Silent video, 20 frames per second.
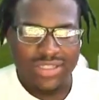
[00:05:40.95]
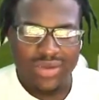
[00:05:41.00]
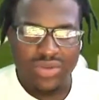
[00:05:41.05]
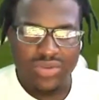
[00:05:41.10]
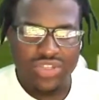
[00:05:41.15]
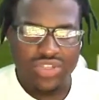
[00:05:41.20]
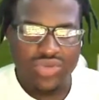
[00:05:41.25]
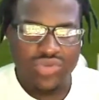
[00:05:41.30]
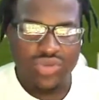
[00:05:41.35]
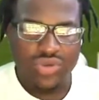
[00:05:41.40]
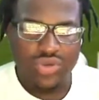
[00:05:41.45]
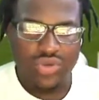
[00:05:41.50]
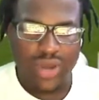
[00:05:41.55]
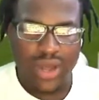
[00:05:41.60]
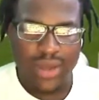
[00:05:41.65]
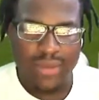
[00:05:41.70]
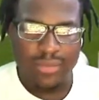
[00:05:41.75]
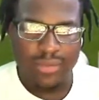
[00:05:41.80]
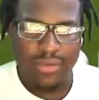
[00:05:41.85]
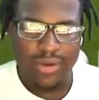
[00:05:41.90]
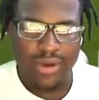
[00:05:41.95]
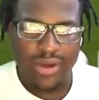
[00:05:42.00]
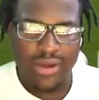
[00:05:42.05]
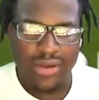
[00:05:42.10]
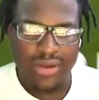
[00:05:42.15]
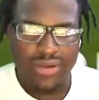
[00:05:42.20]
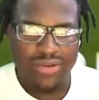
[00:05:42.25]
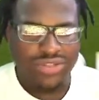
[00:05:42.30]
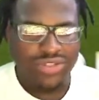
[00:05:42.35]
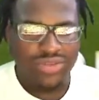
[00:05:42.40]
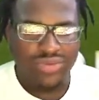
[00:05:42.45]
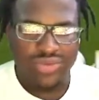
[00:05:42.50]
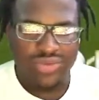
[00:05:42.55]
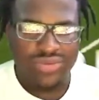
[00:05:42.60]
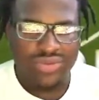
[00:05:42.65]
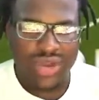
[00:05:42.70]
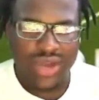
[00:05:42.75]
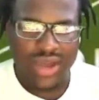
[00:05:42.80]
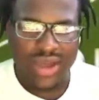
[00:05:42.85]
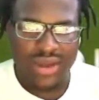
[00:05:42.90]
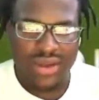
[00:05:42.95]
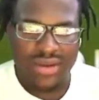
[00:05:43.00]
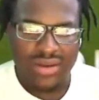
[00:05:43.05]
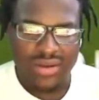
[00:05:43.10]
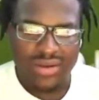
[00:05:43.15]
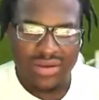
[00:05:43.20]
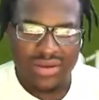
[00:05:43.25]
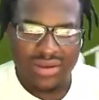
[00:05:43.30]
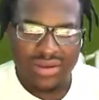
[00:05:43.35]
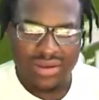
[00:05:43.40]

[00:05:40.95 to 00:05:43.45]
Don't you do that, boy. Don't you do that.